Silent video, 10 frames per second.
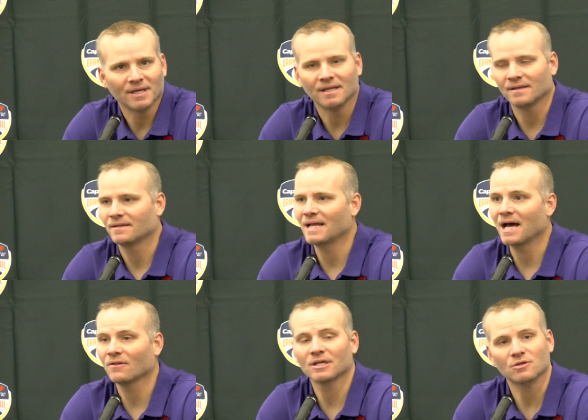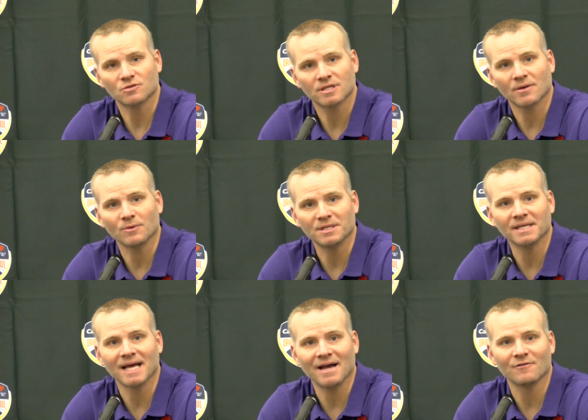in. Now, like you said, we
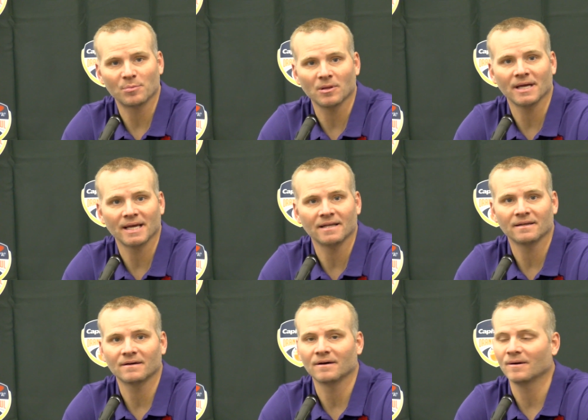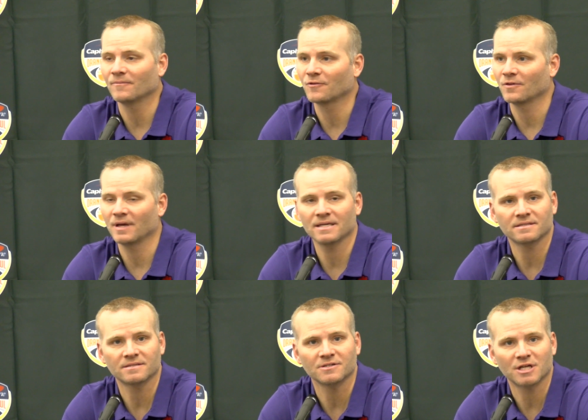did have a plan for the
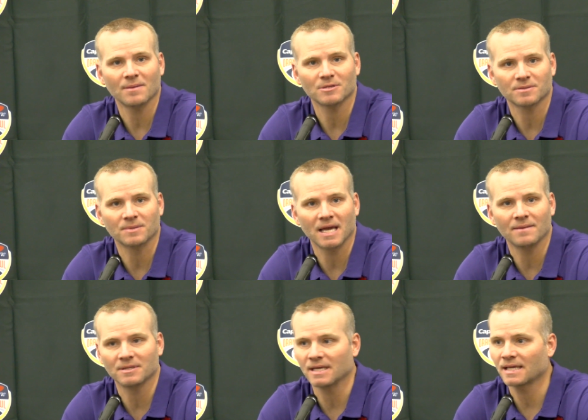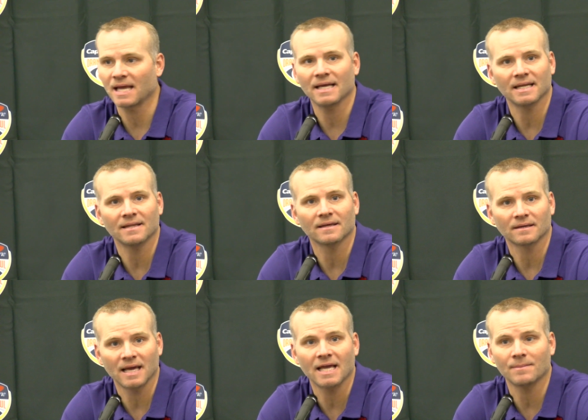ACC championship game to get Cade in the
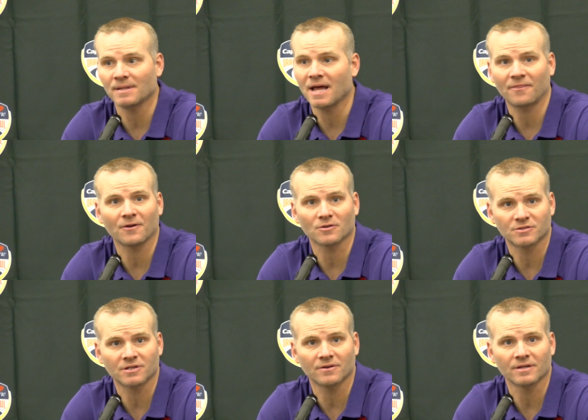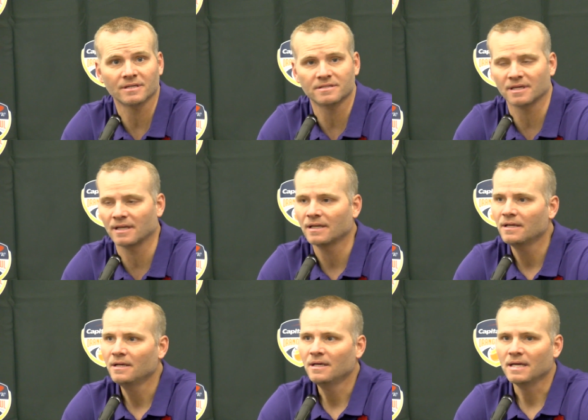game in that third series, and
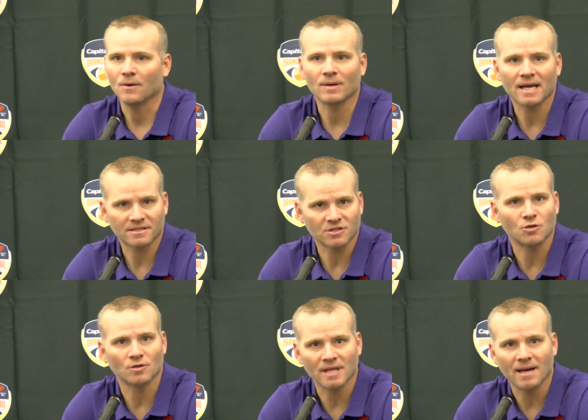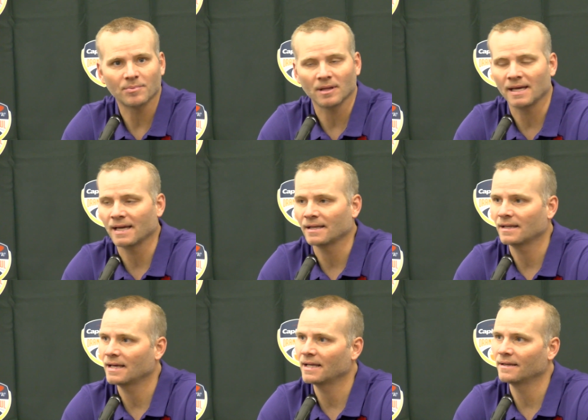we executed that plan.
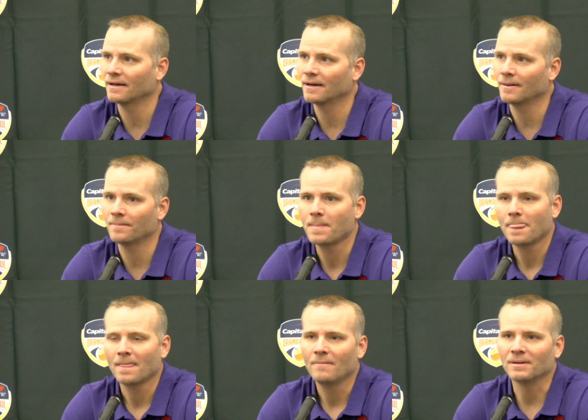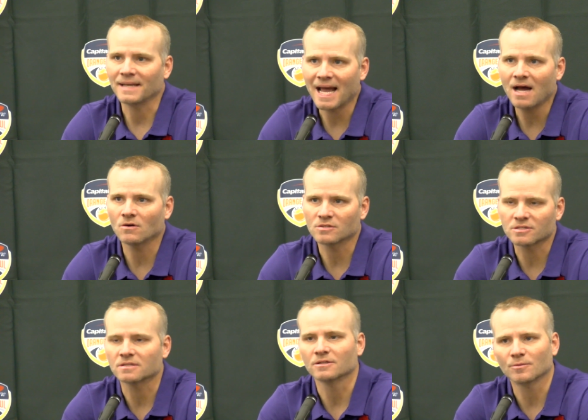And but now it's
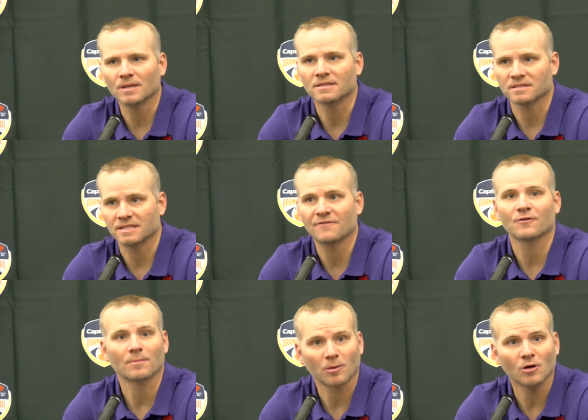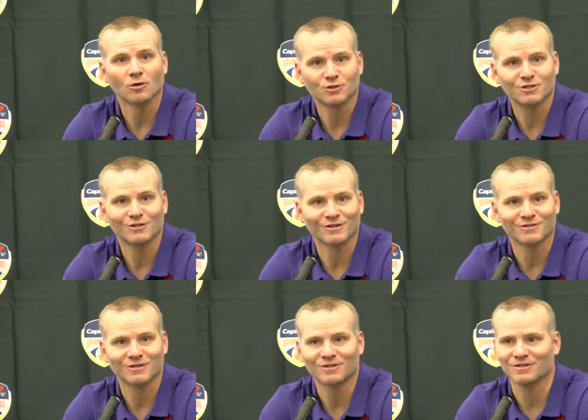just a little bit, it's a different approach
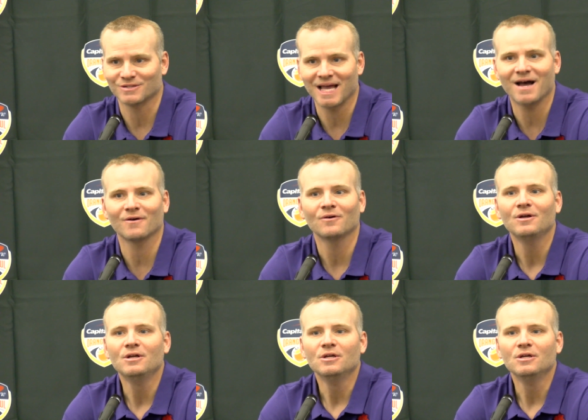because now